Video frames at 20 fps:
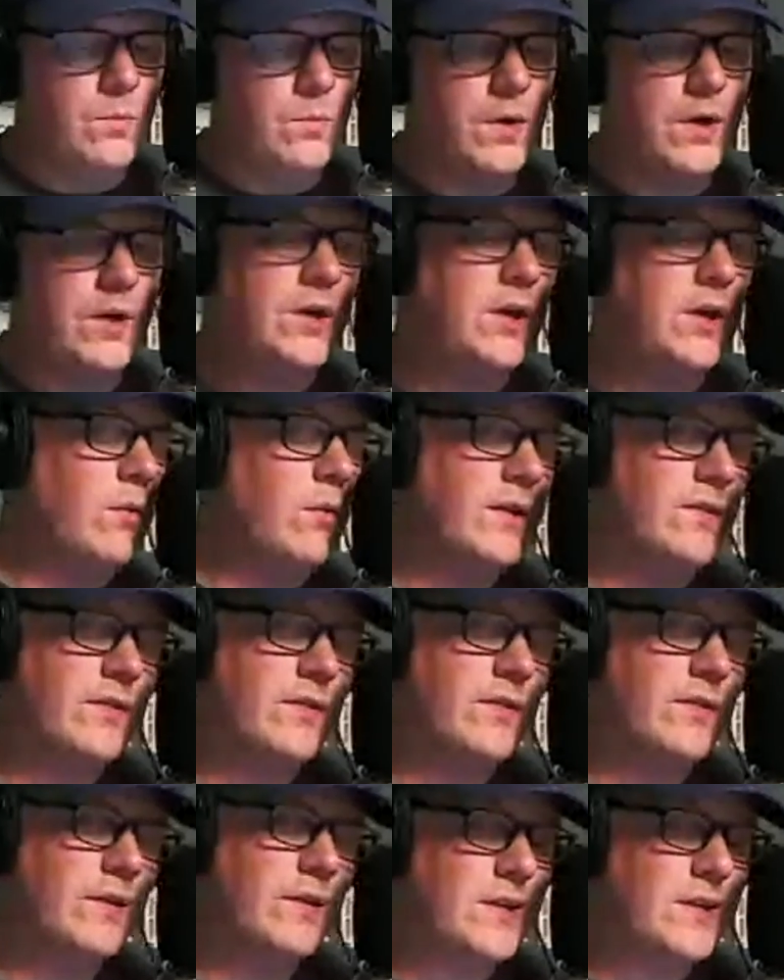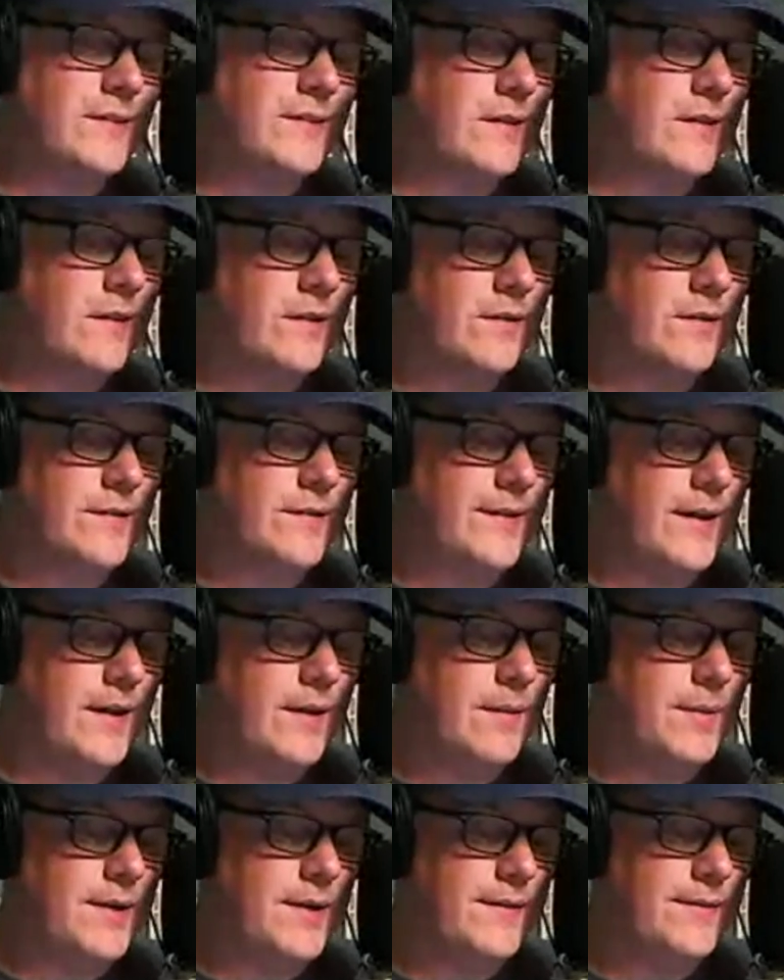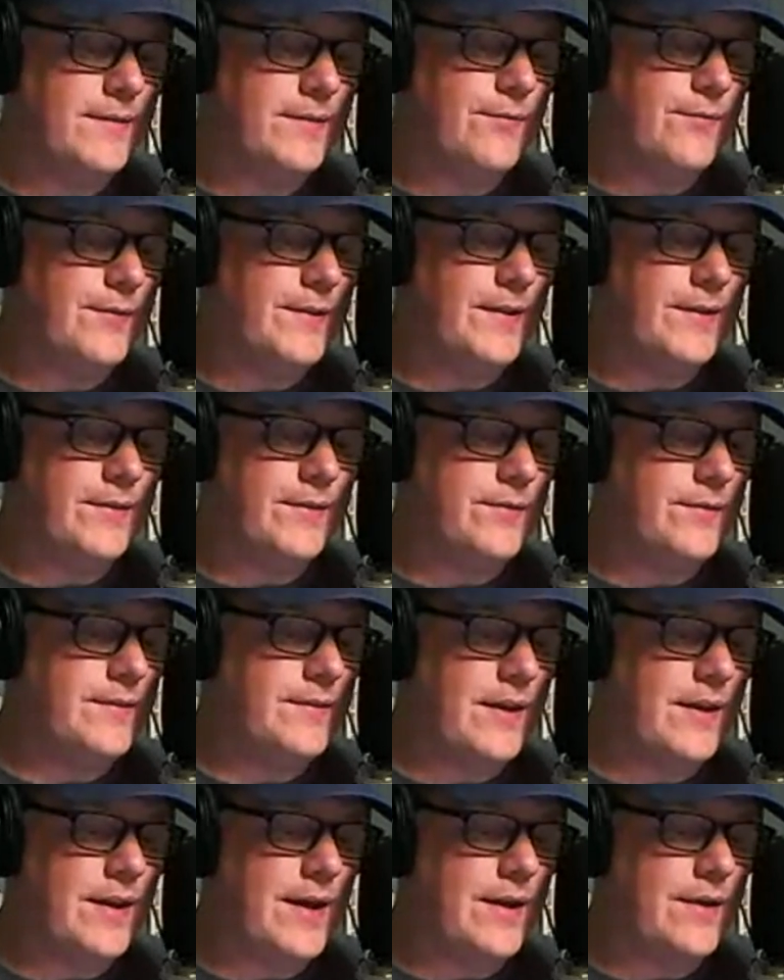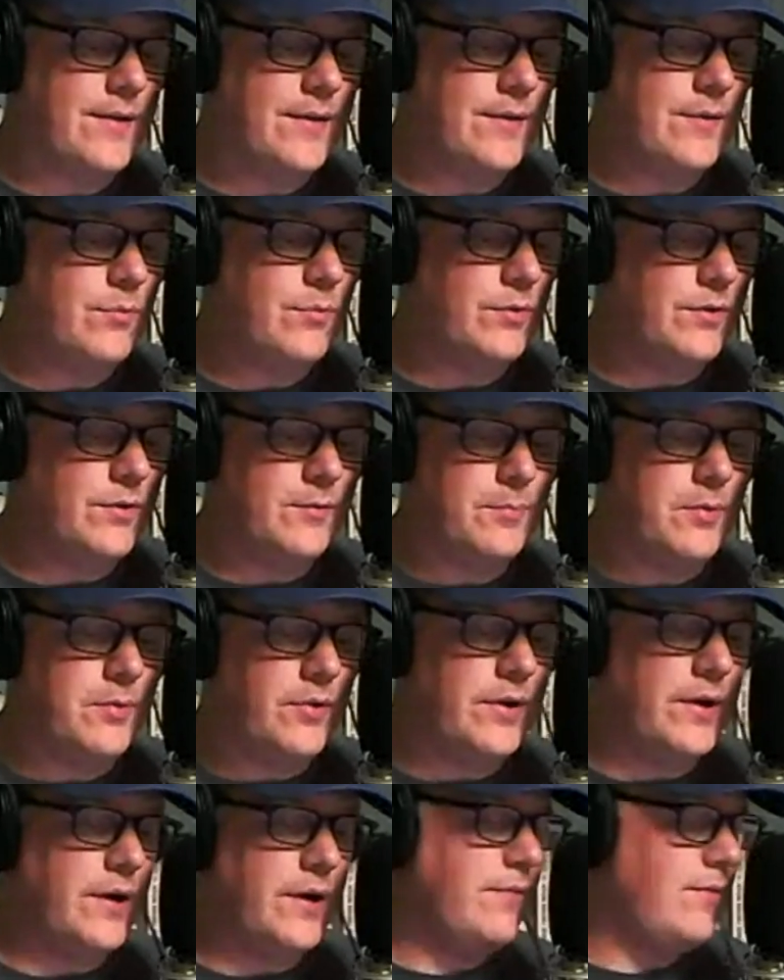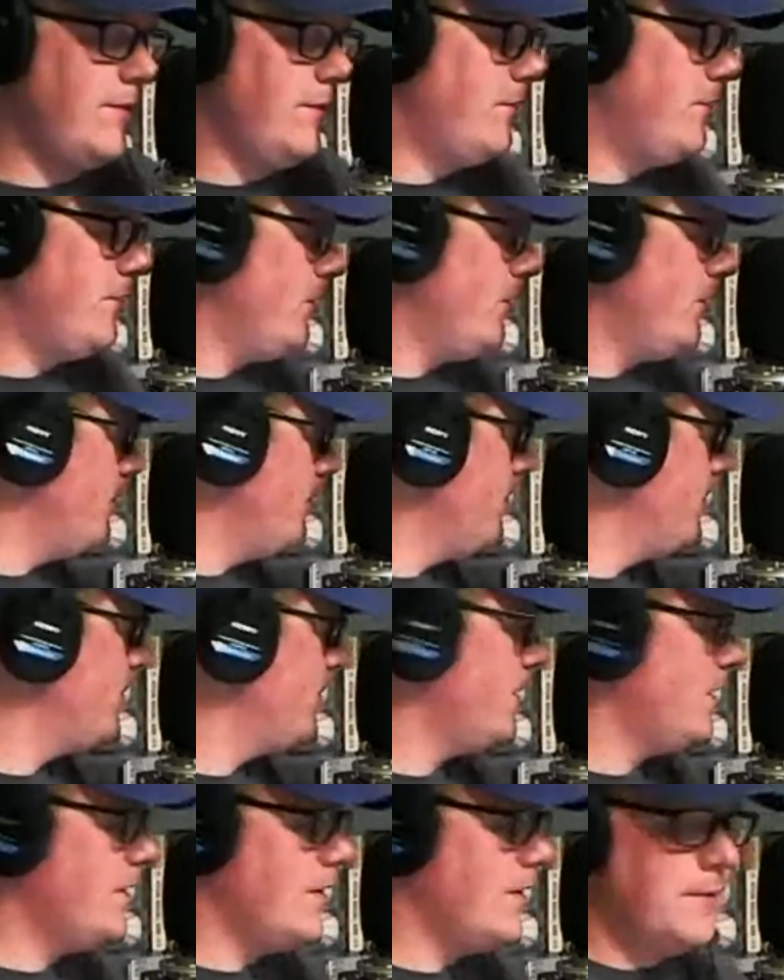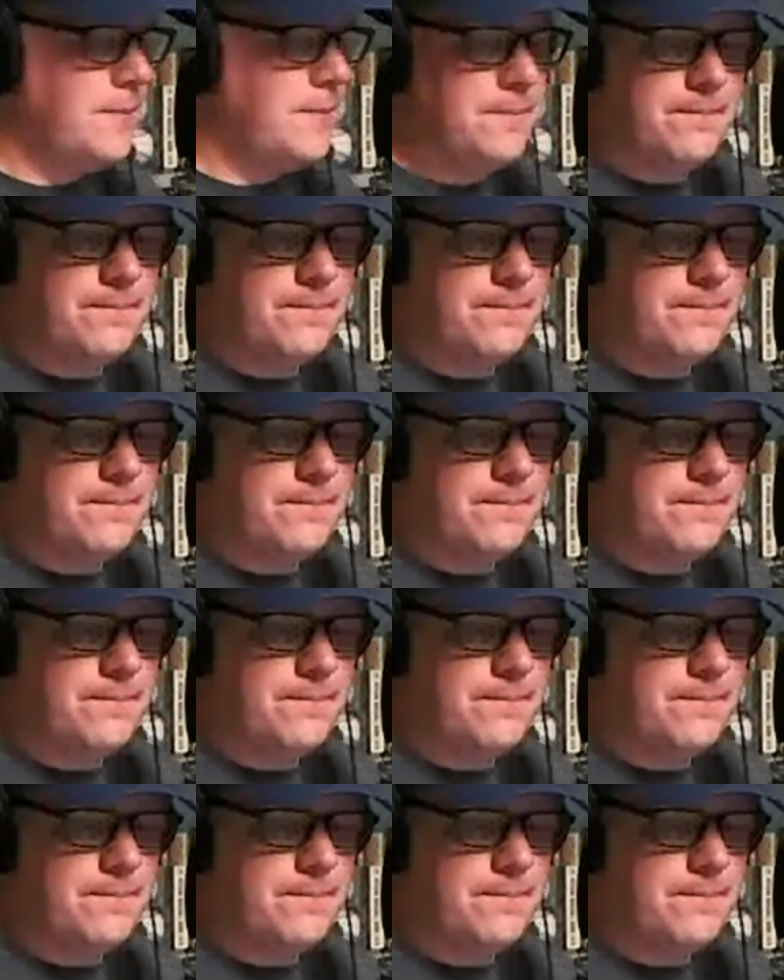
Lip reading: Well, you know what? As long as you guys can understand, because if it doesn't sound that good, we'll just pull it off YouTube, you know?